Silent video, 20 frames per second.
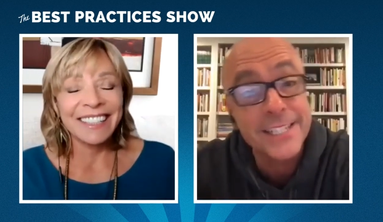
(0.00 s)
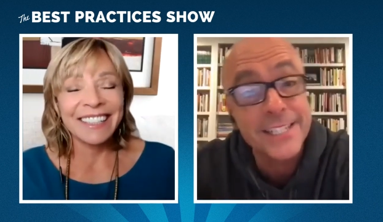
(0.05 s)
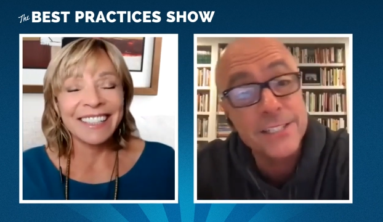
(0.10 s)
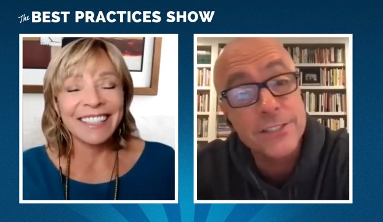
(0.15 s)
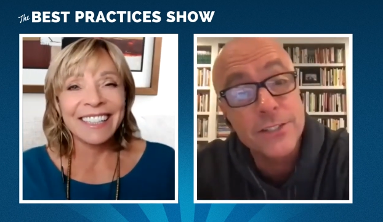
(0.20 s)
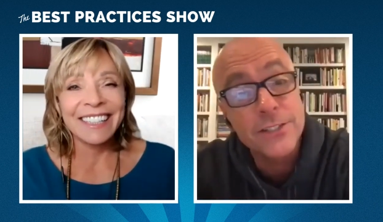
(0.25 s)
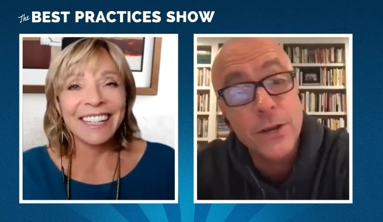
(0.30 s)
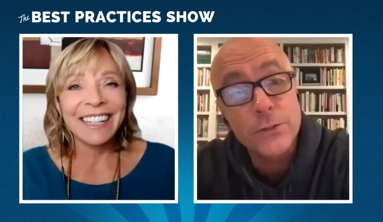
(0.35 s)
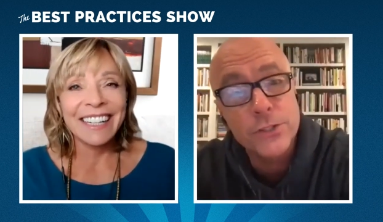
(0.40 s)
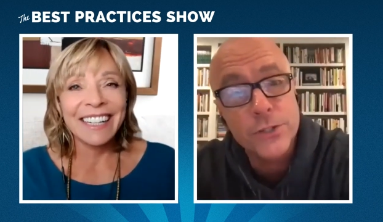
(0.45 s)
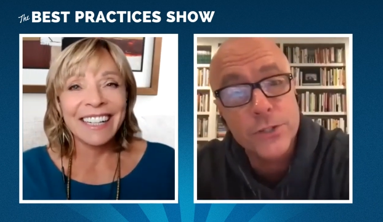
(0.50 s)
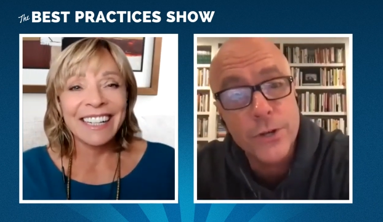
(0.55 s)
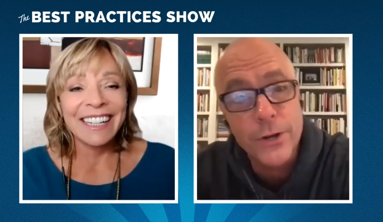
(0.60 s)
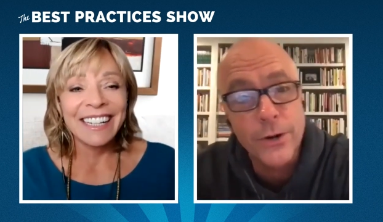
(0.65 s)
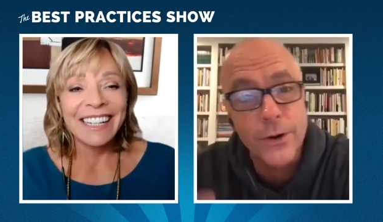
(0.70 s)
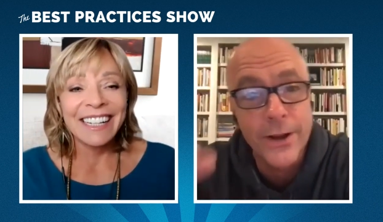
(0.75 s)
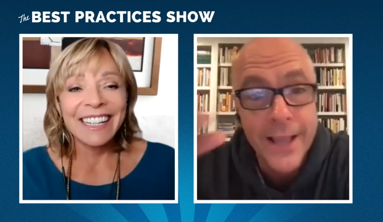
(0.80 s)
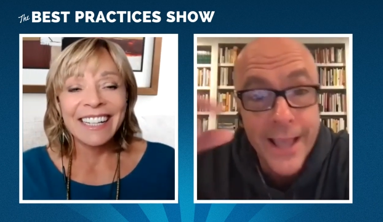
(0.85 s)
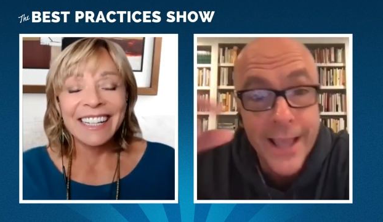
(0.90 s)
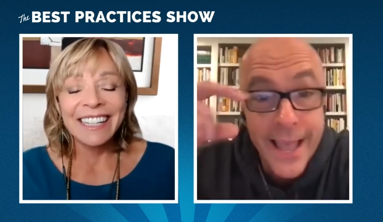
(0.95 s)
Speaker 1: is so true.
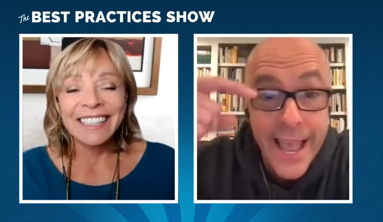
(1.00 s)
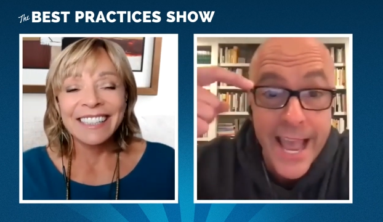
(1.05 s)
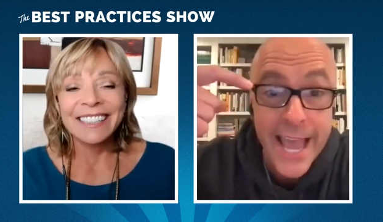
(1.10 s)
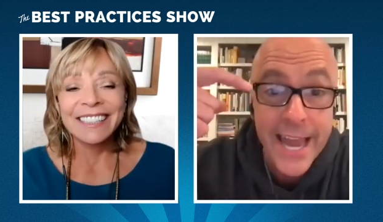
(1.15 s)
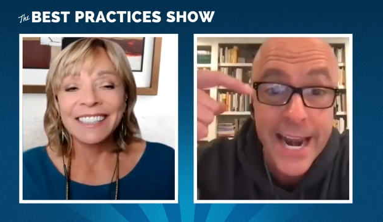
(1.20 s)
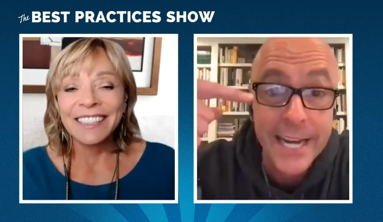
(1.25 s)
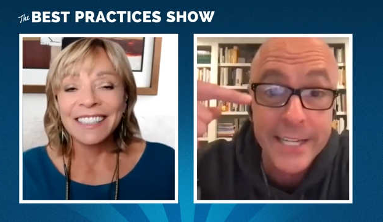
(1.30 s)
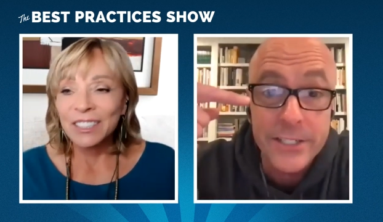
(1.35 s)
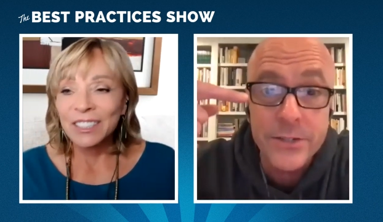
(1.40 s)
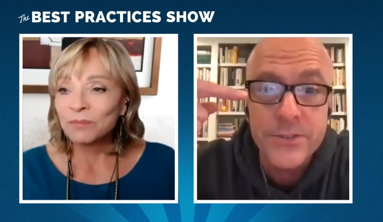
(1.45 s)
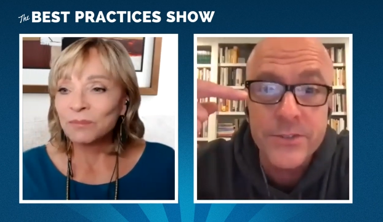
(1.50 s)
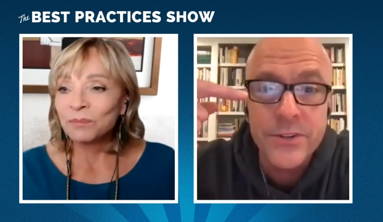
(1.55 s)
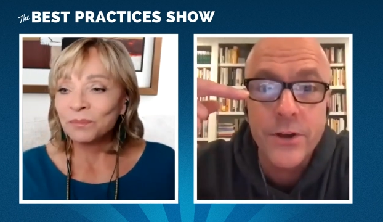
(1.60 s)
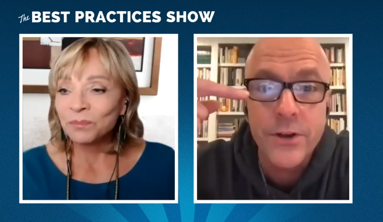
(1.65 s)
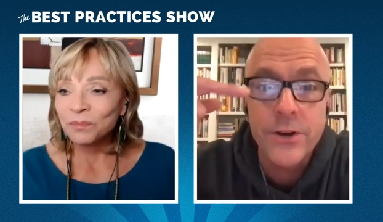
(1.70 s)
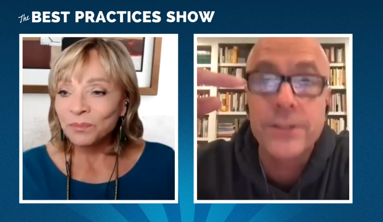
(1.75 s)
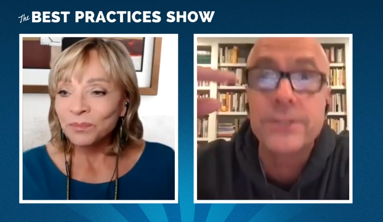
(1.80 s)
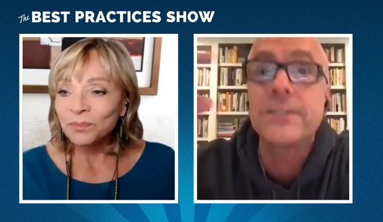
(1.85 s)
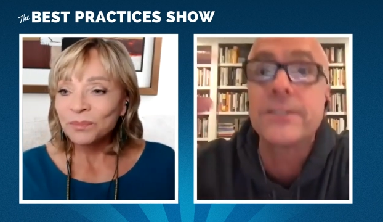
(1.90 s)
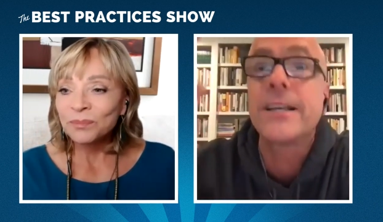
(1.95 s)
And I do
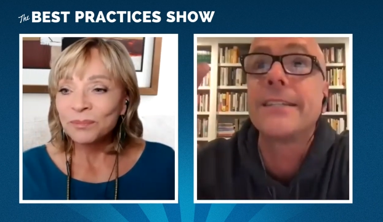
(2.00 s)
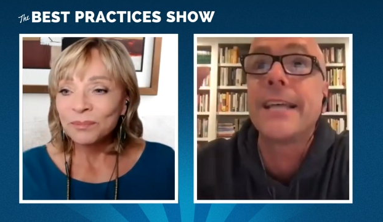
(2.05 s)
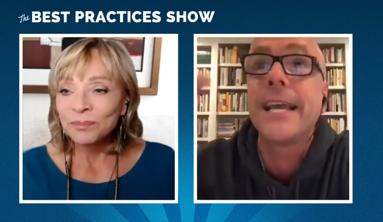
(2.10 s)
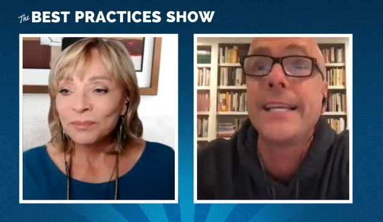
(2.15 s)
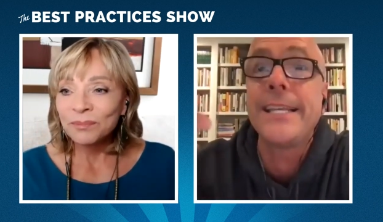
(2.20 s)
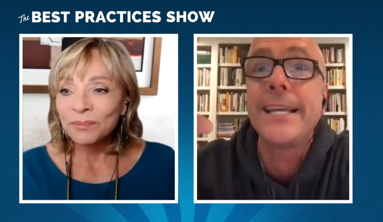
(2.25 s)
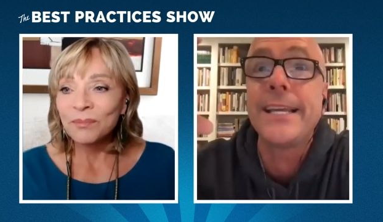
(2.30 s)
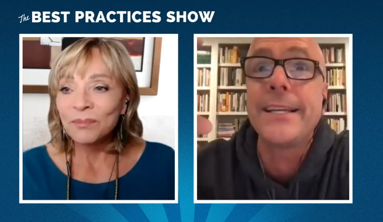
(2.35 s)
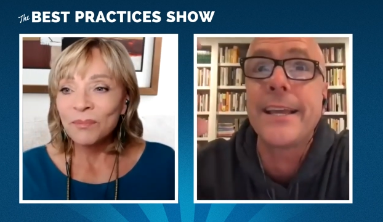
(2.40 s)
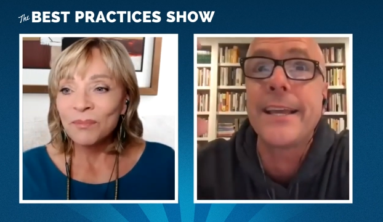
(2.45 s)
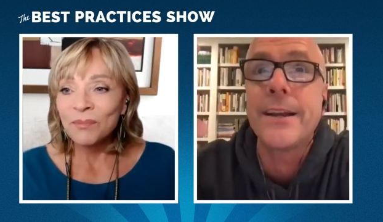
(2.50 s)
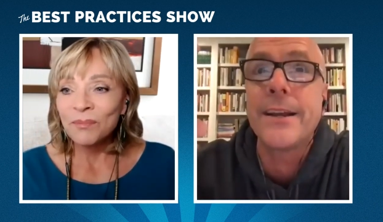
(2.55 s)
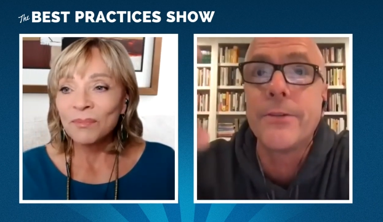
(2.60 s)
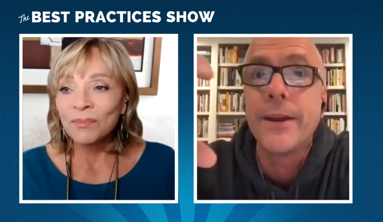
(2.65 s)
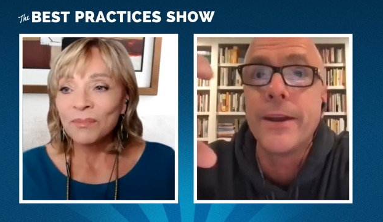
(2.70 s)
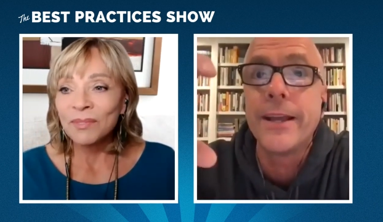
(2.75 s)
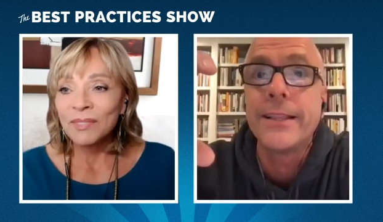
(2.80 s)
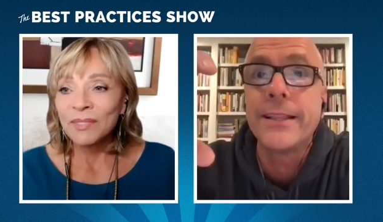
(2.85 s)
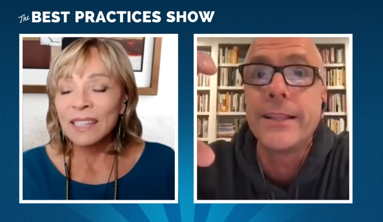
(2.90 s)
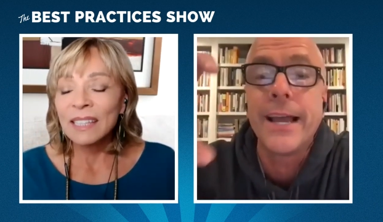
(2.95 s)
notice because I did get a ring
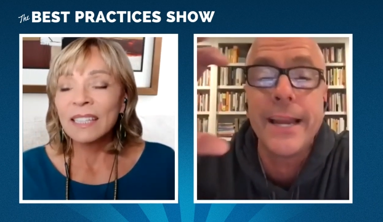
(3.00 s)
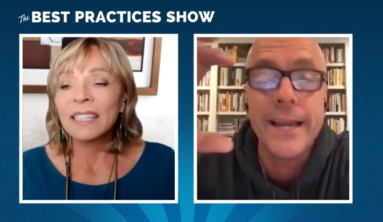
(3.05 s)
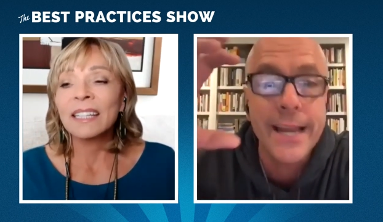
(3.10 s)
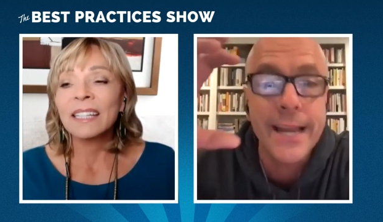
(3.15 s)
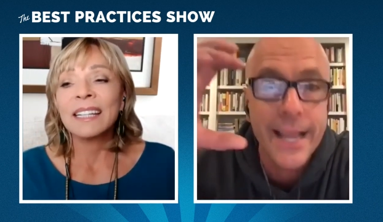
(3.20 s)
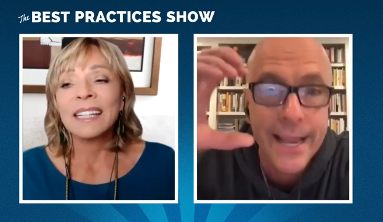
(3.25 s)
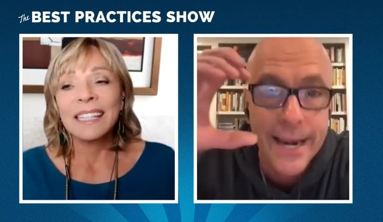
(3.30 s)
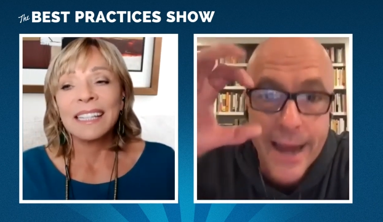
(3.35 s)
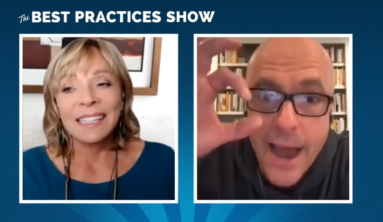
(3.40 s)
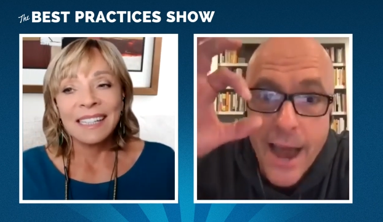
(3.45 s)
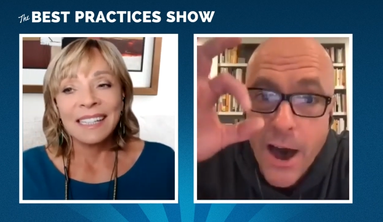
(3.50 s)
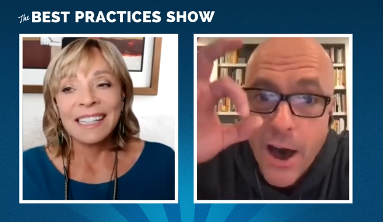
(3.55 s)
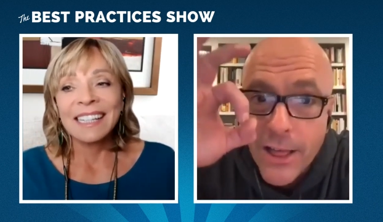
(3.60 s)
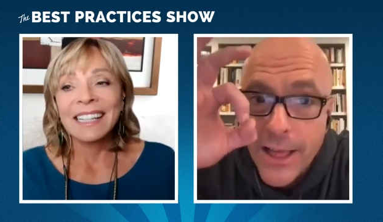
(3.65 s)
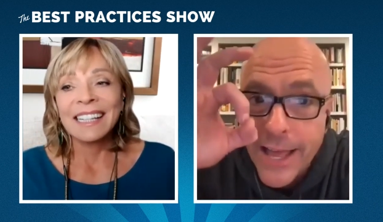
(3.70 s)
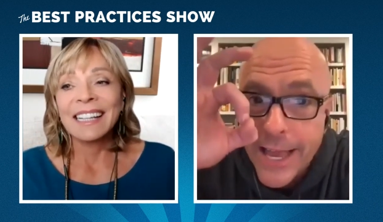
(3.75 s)
light and all